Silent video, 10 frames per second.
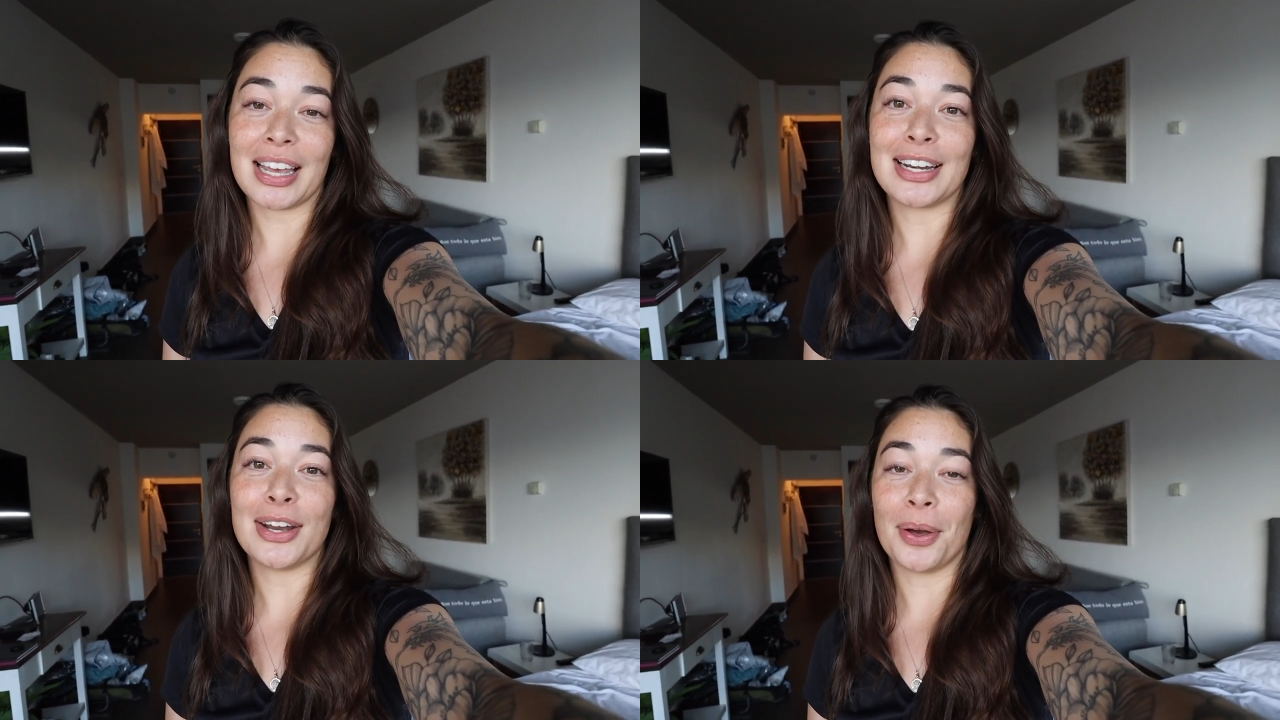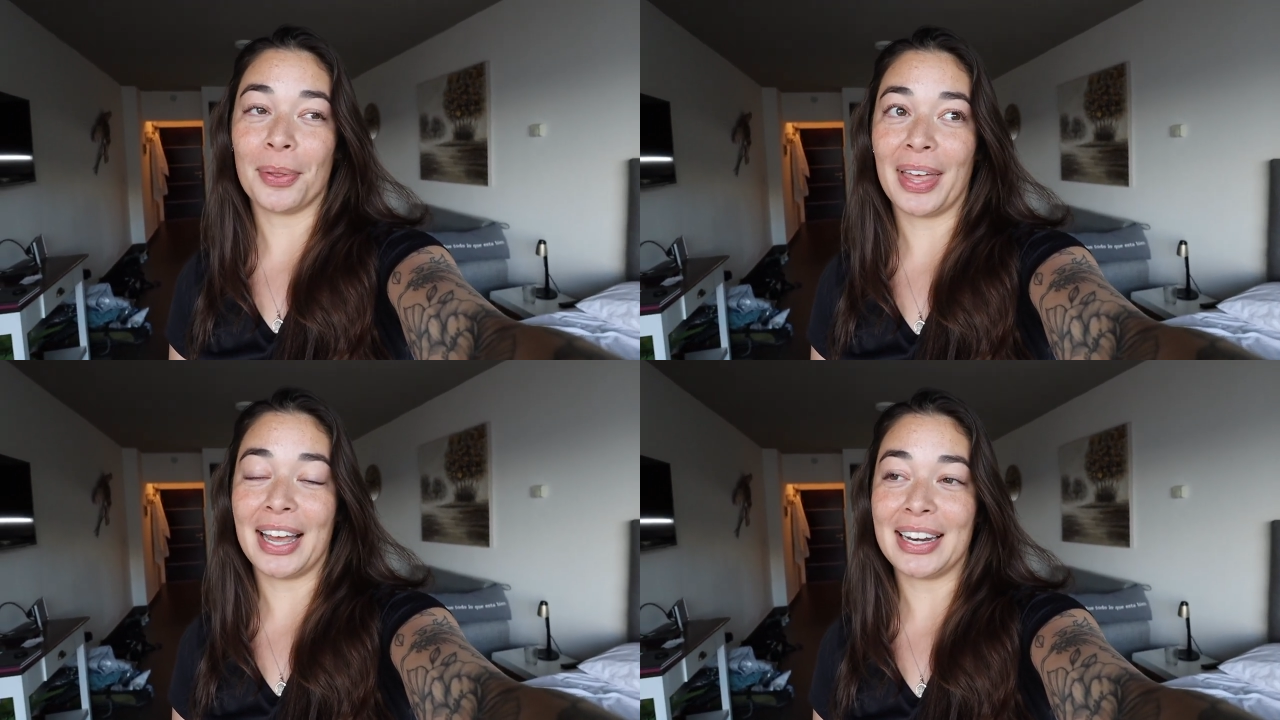I know
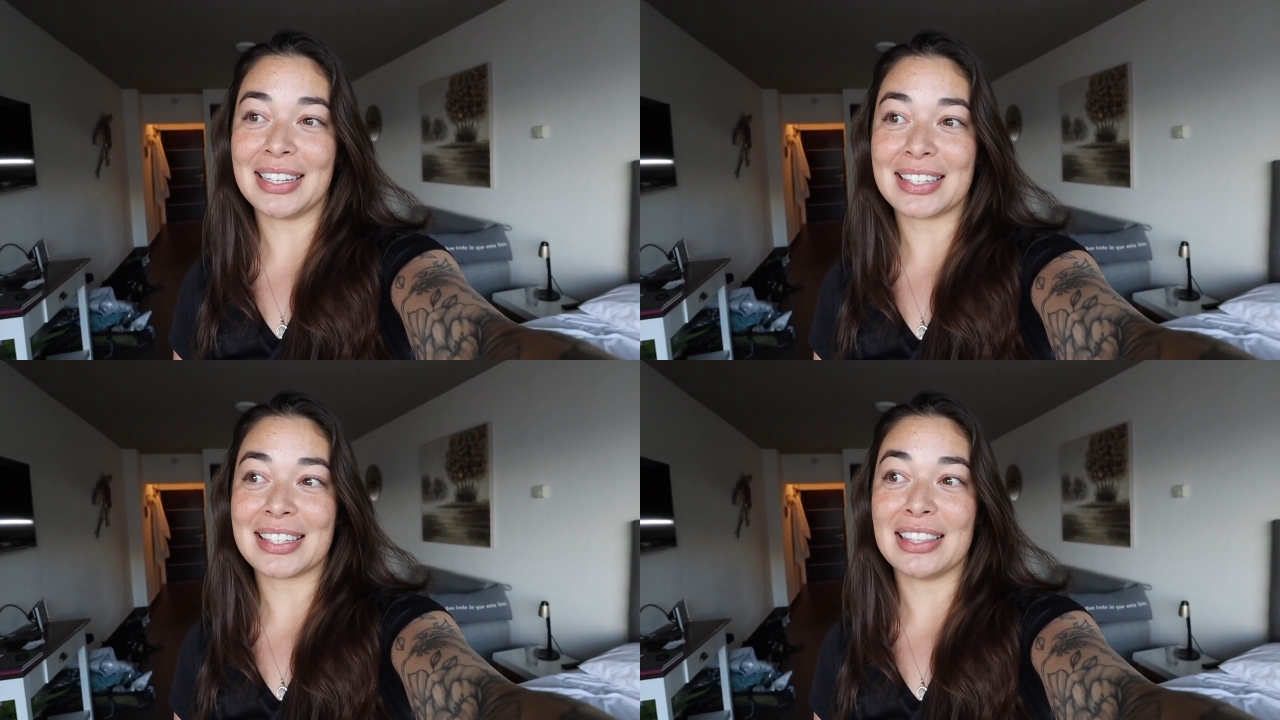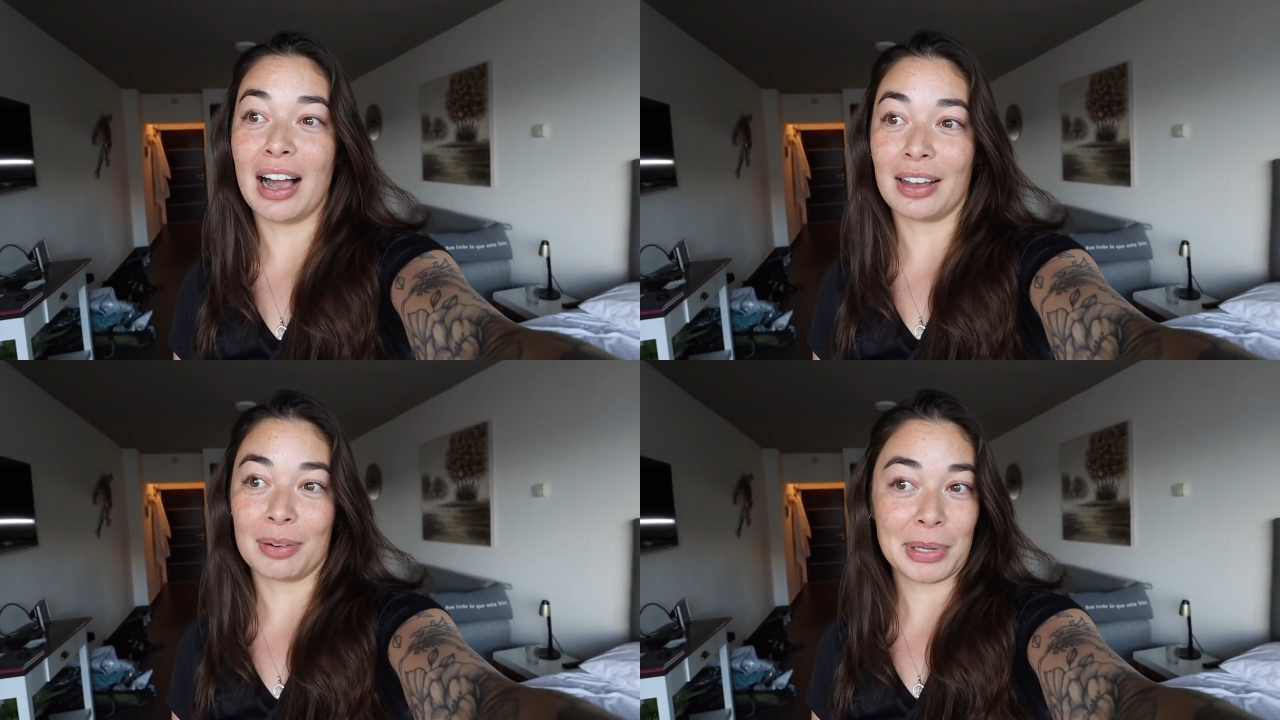that it's
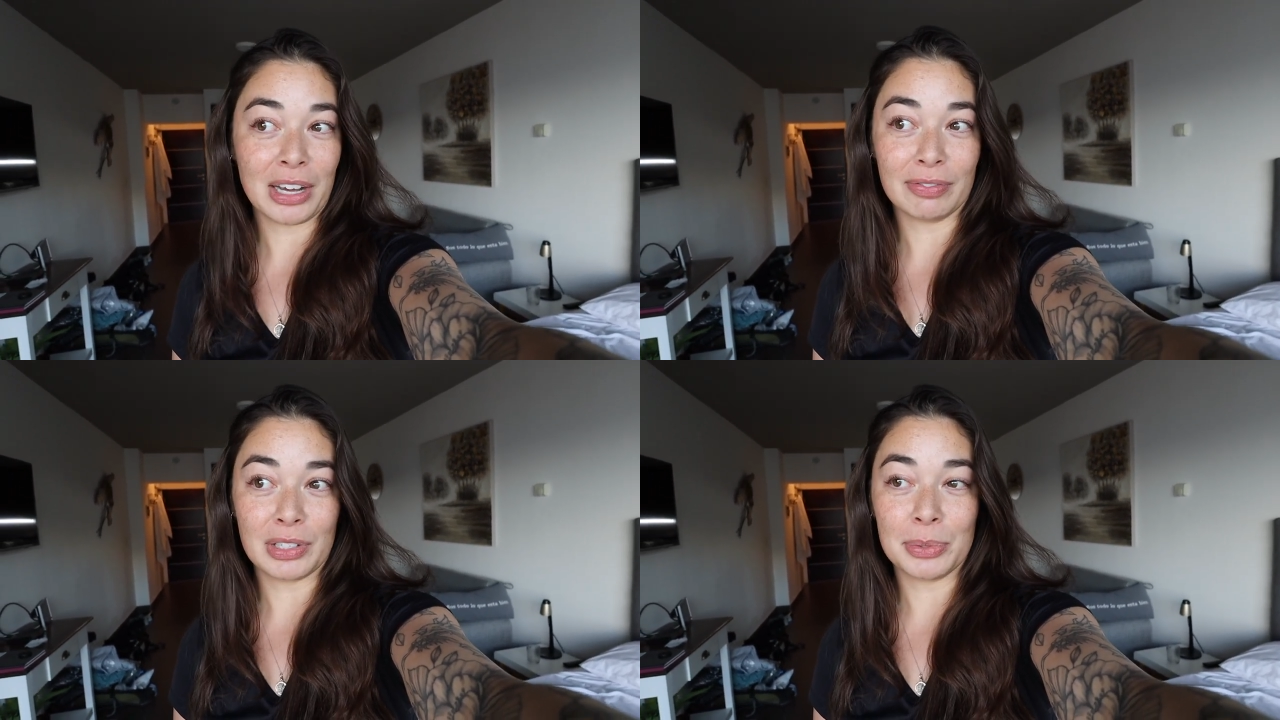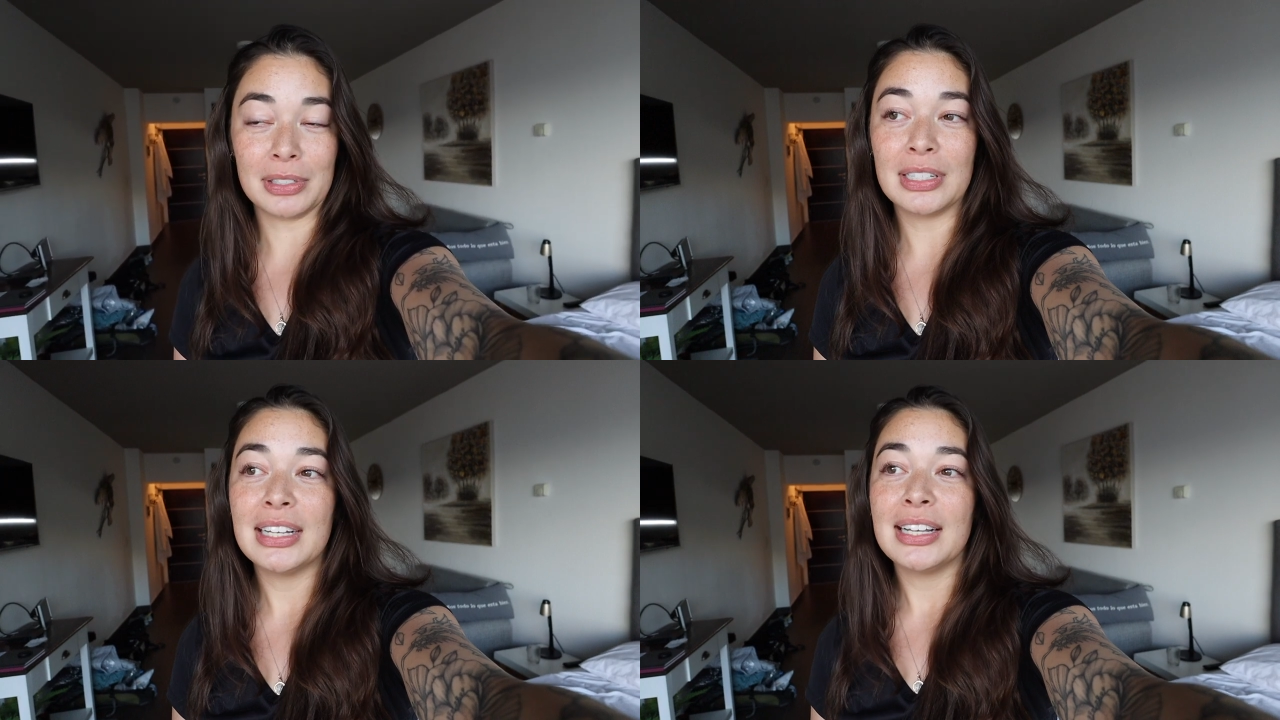not going to be comfortable.